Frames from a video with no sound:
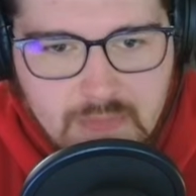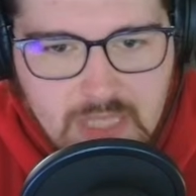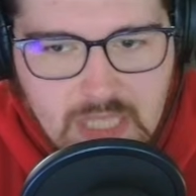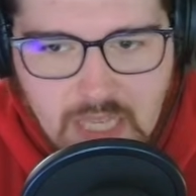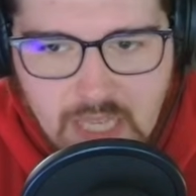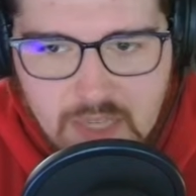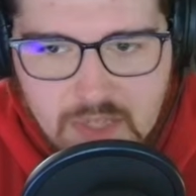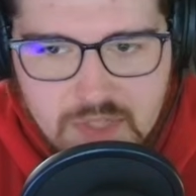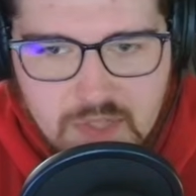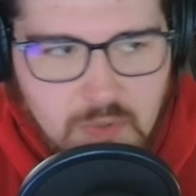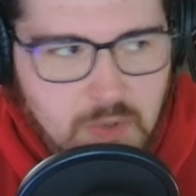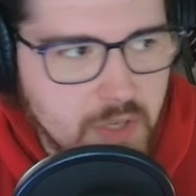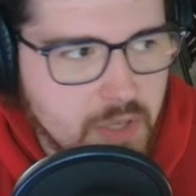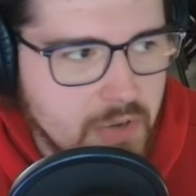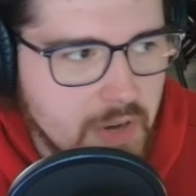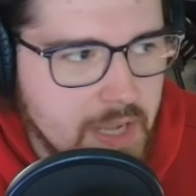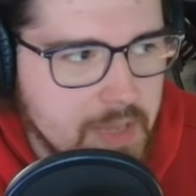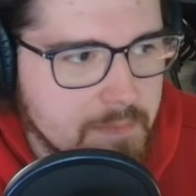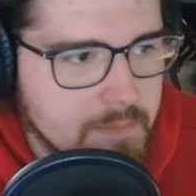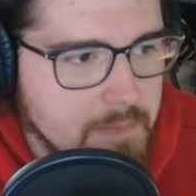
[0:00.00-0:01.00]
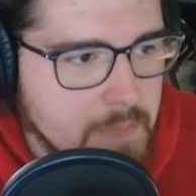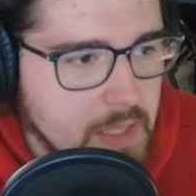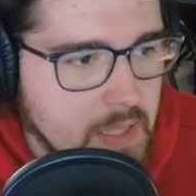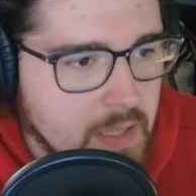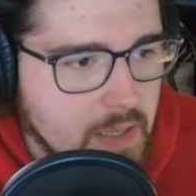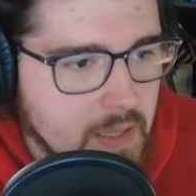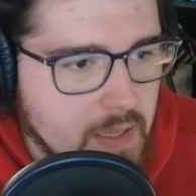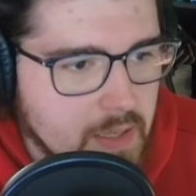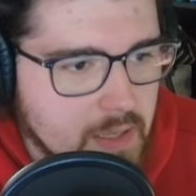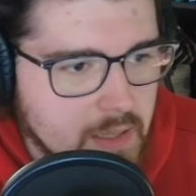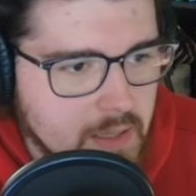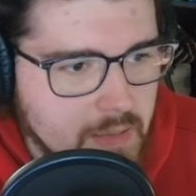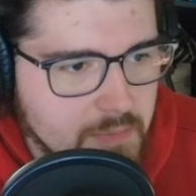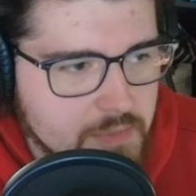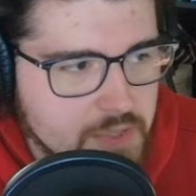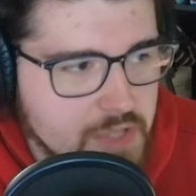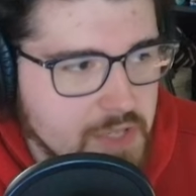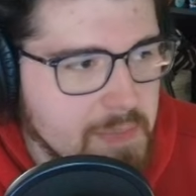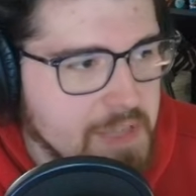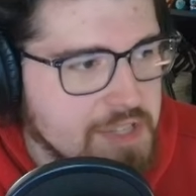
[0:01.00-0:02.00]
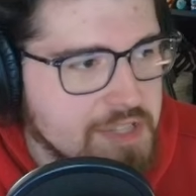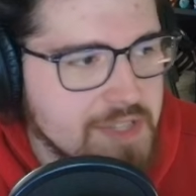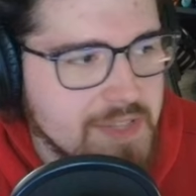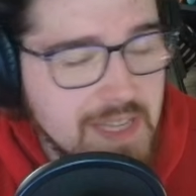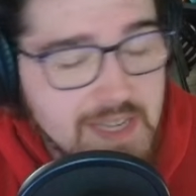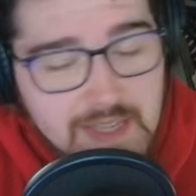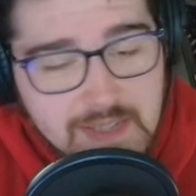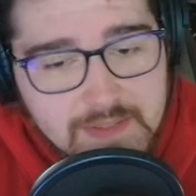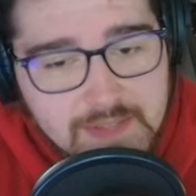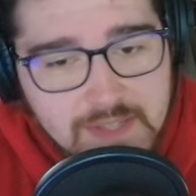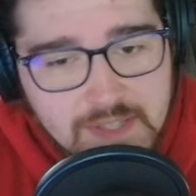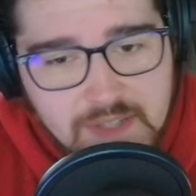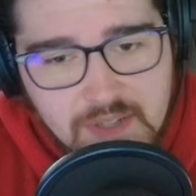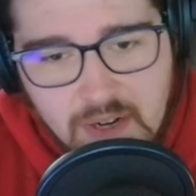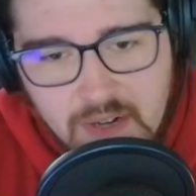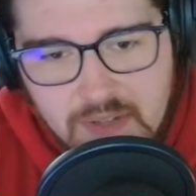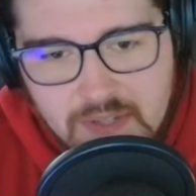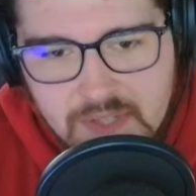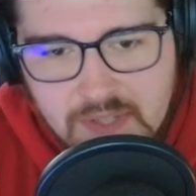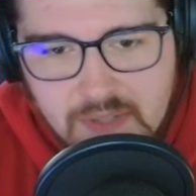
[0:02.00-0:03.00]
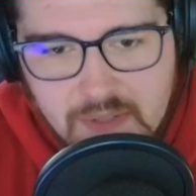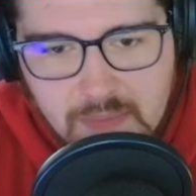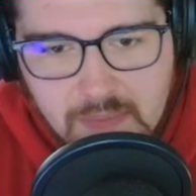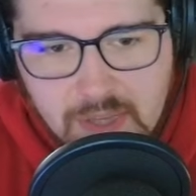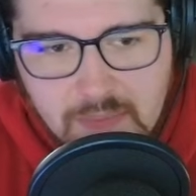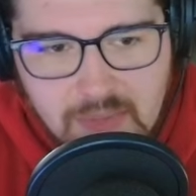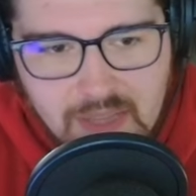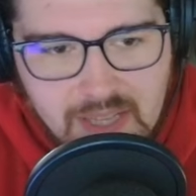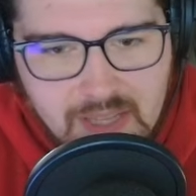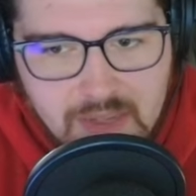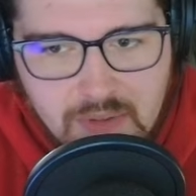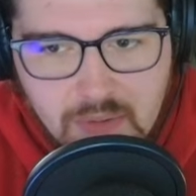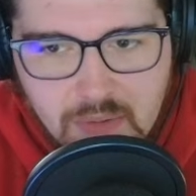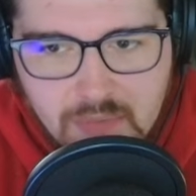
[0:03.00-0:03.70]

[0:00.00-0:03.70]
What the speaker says: and it should work great. Should have mentioned that at the start, so my bad.